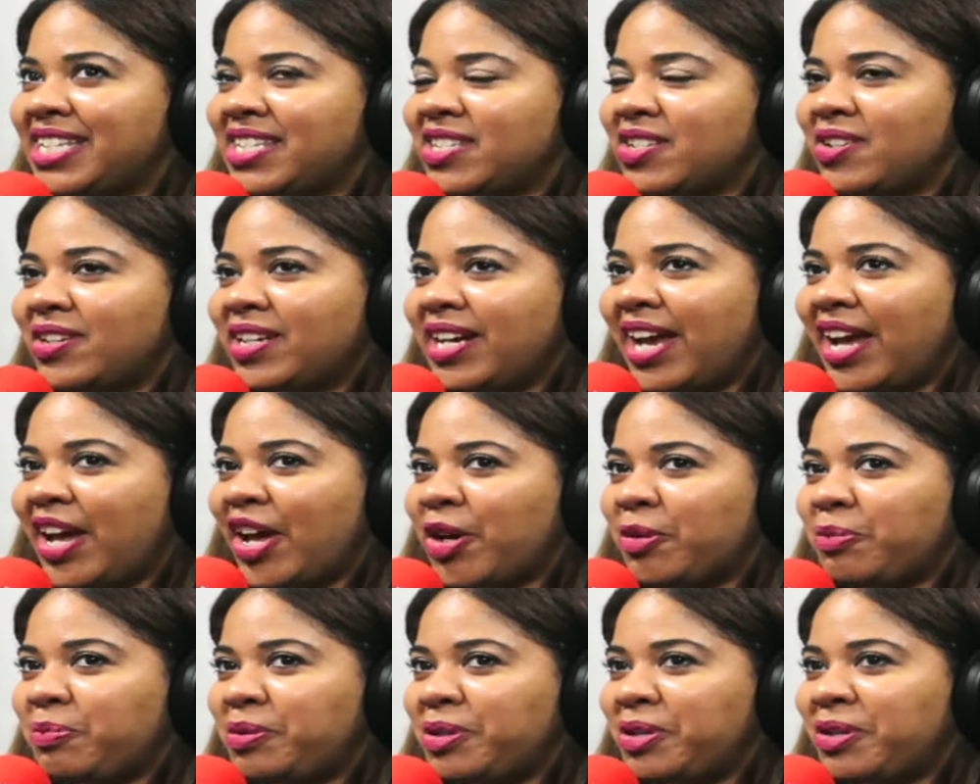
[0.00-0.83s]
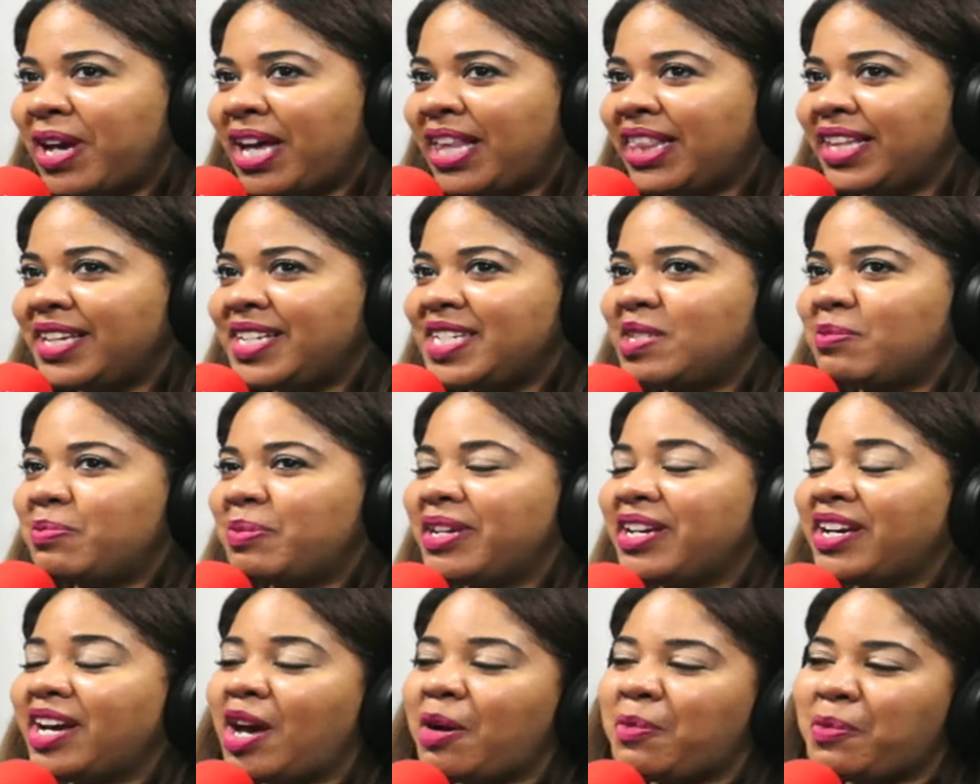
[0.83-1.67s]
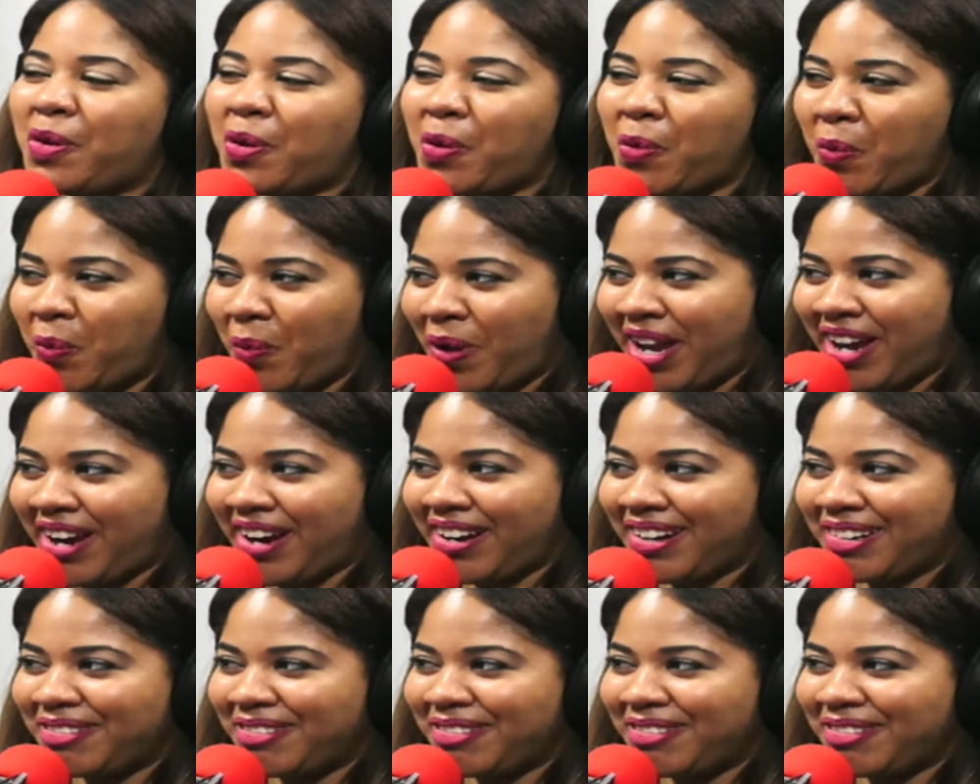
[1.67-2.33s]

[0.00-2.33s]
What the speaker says: going to help you at least become aware.